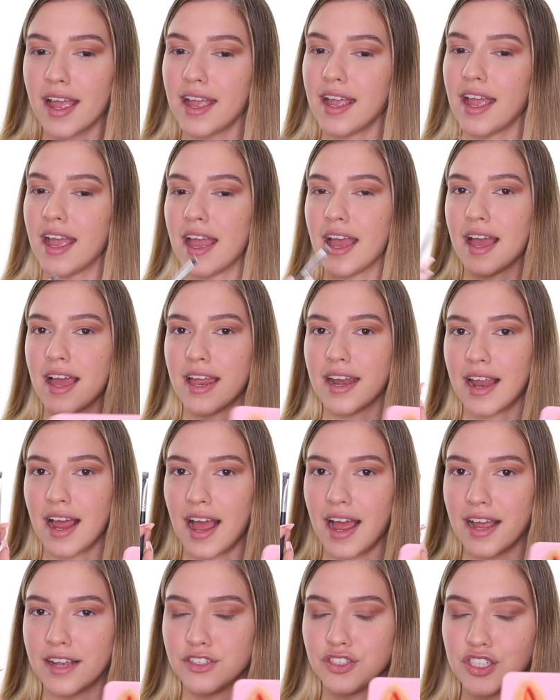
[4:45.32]
and
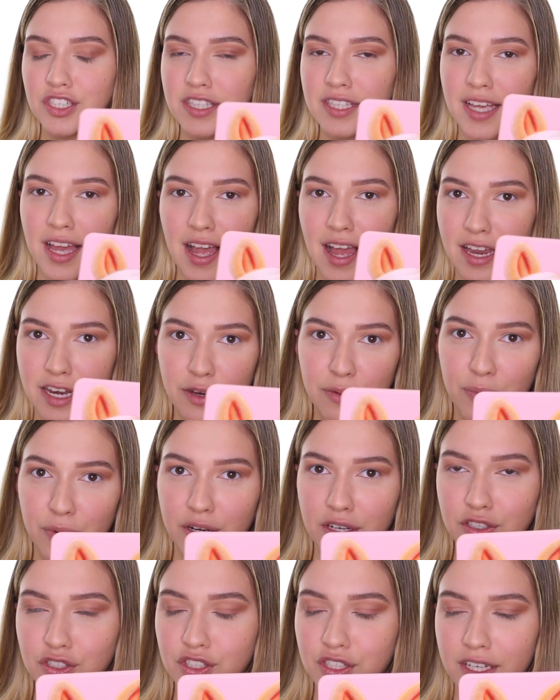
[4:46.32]
I just get any
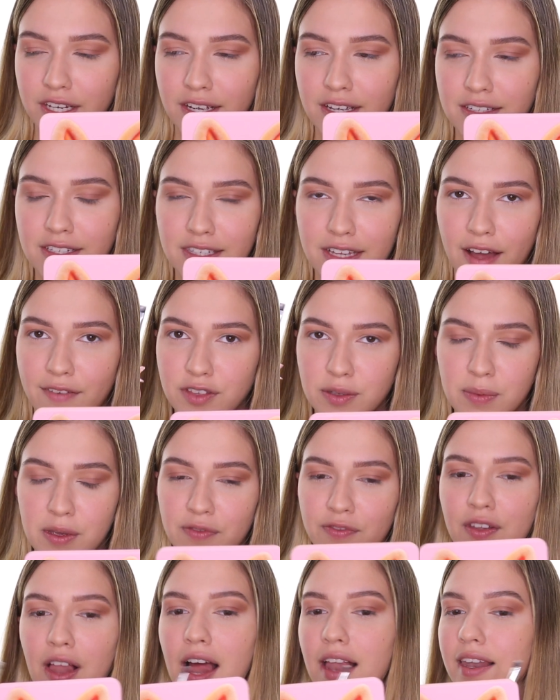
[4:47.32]
brush. It doesn't have to be
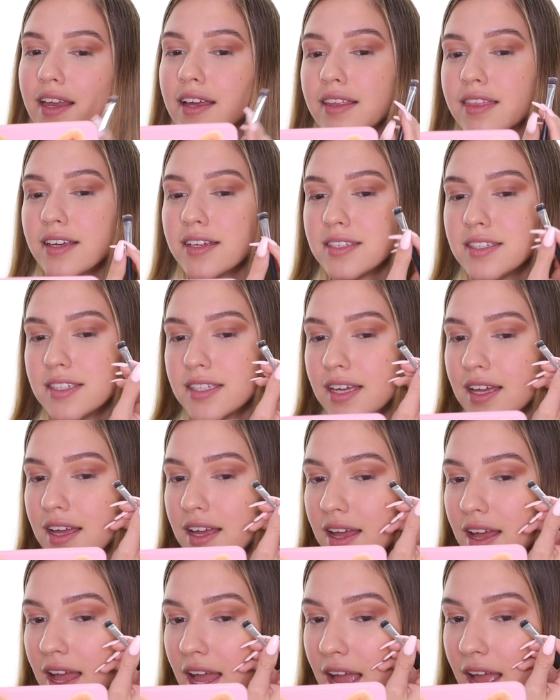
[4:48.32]
flat like this,
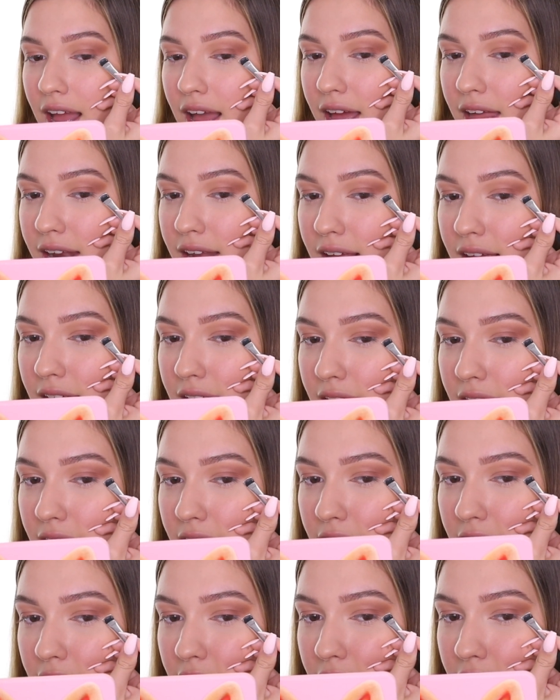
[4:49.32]
and
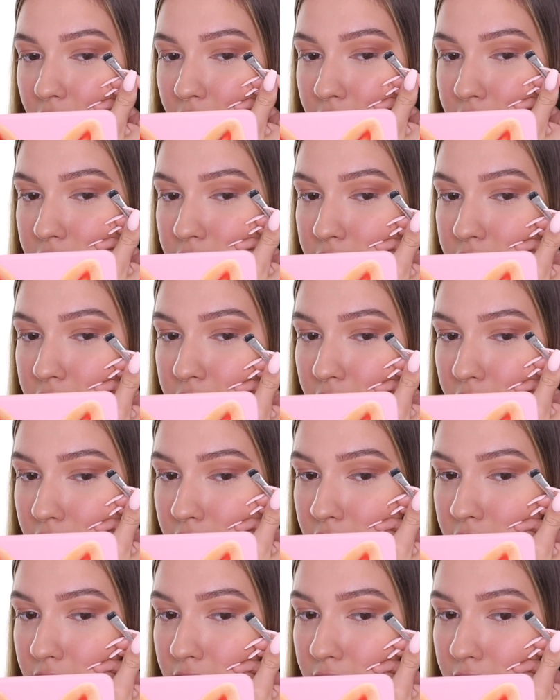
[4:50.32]
I just kind
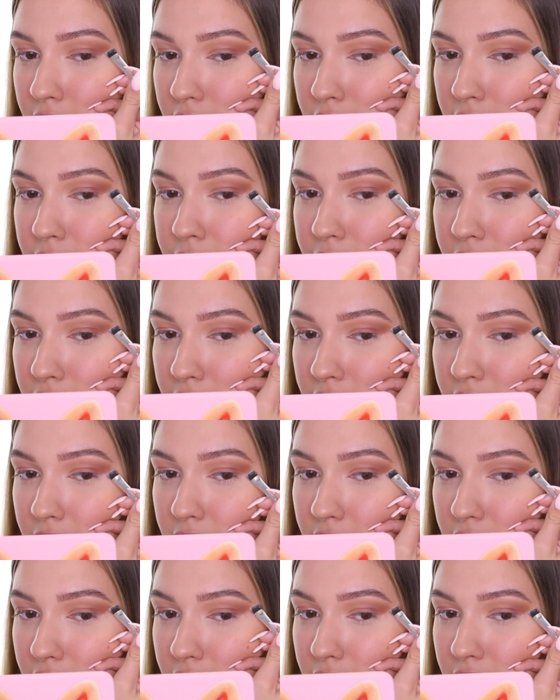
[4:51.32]
of carve it
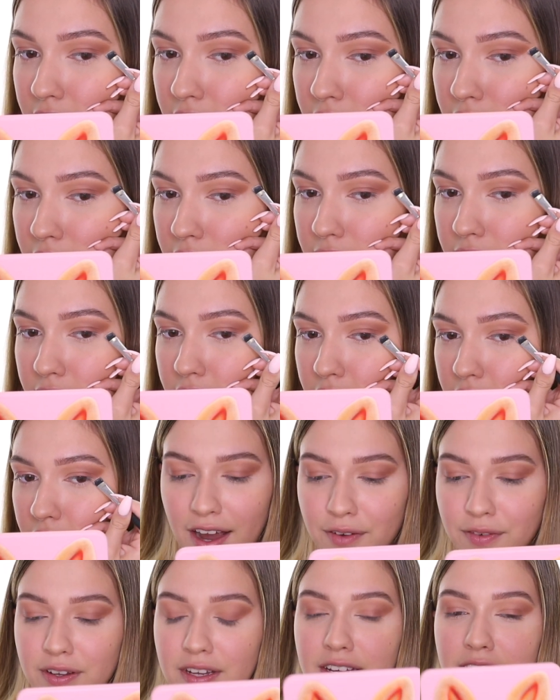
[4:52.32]
out. I
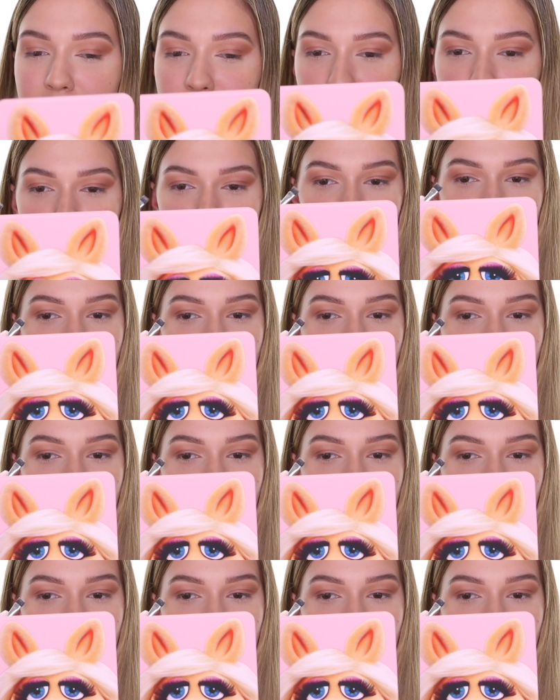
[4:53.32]
really like doing